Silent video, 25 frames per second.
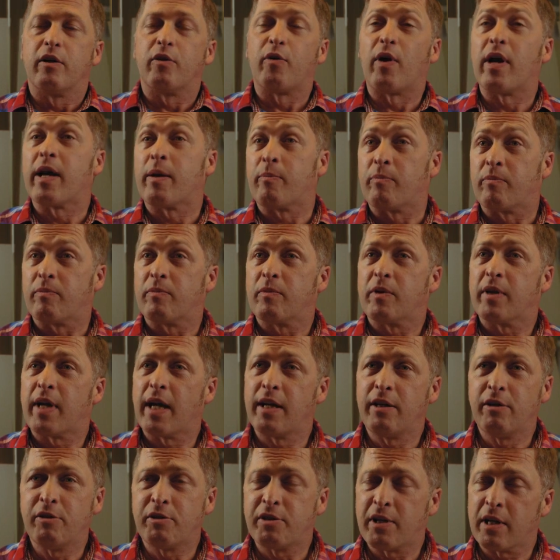Graeme,
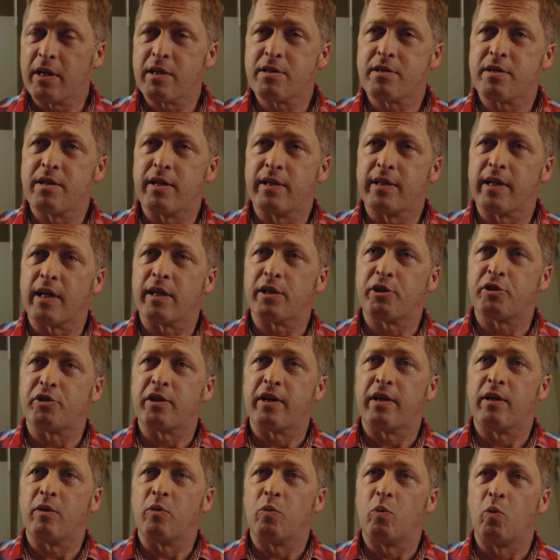can you tell us in a
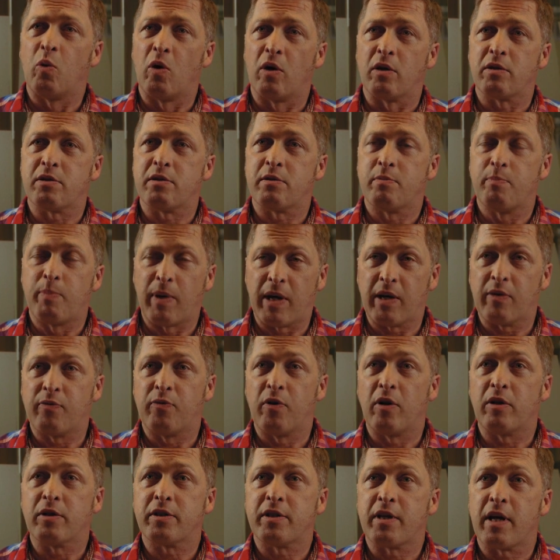nutshell what
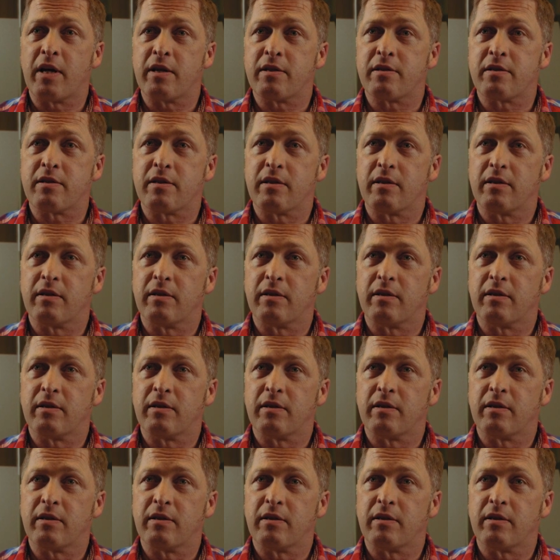Bankvault does?